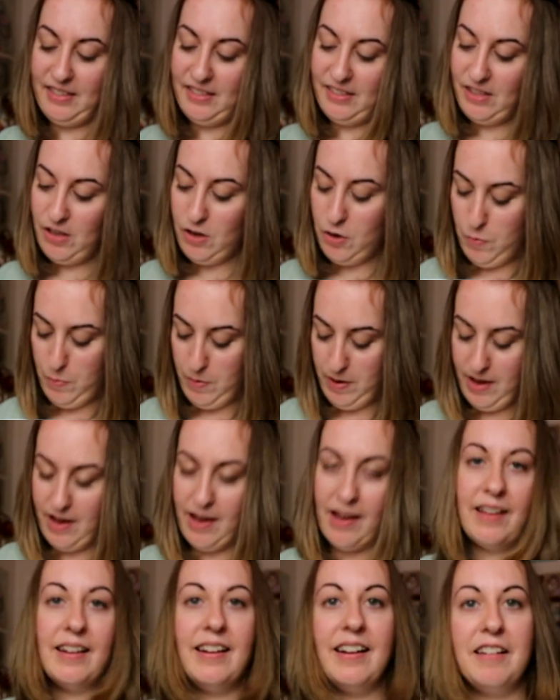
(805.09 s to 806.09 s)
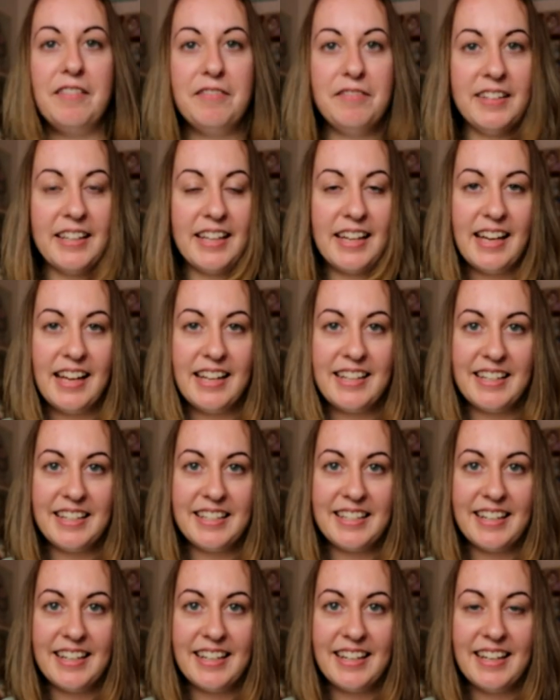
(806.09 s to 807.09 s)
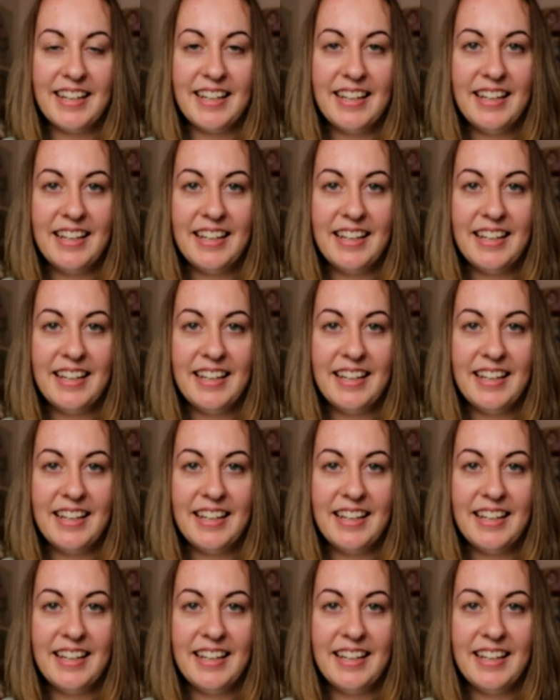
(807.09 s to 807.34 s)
super lovely addition